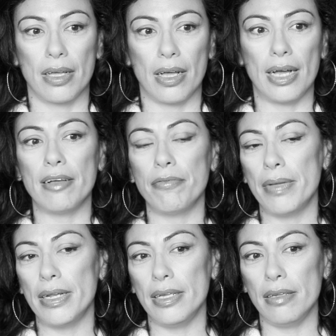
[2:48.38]
I have
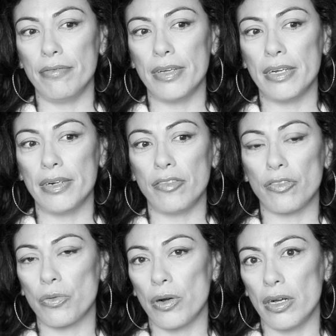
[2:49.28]
many very
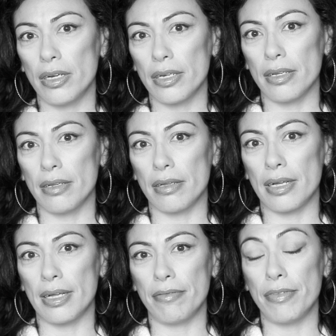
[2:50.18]
strong,
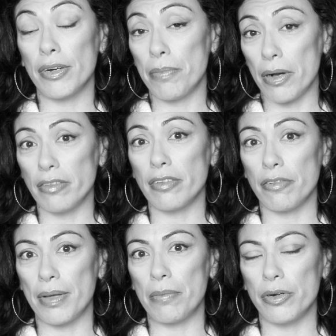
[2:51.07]
very
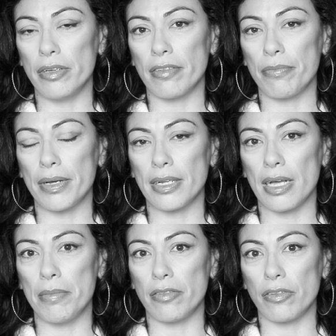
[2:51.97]
positive memories of my
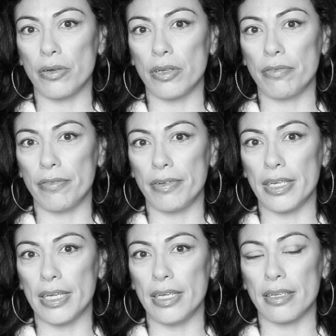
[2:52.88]
time at Studio
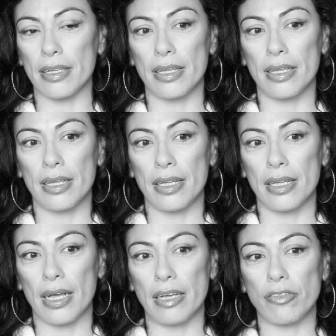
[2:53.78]
58.
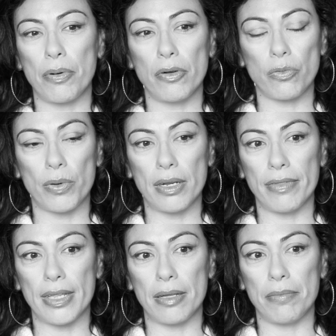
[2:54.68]
I suppose one
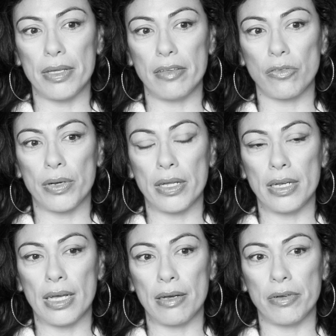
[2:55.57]
of them is
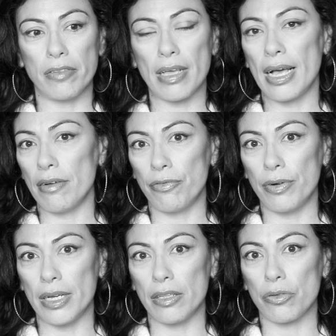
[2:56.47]
when I was
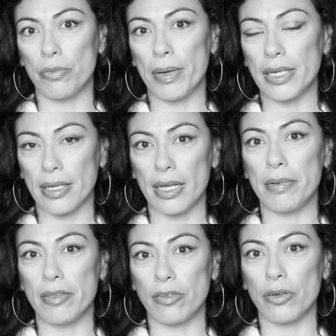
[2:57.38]
halfway through my time
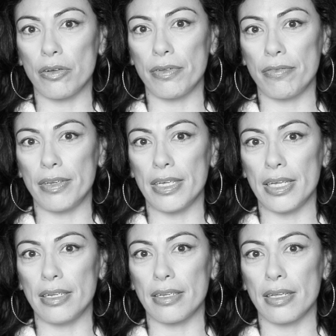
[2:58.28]
at Studio
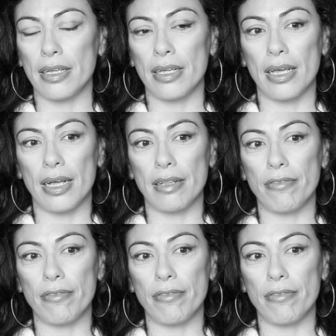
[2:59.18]
58, and the